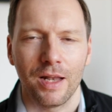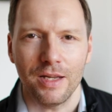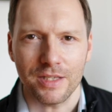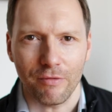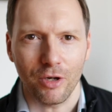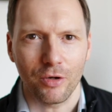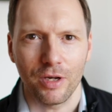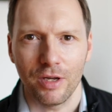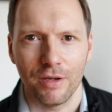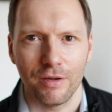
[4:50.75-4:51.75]
Let's have a look
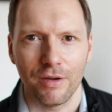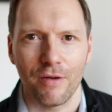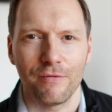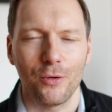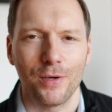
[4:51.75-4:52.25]
at a few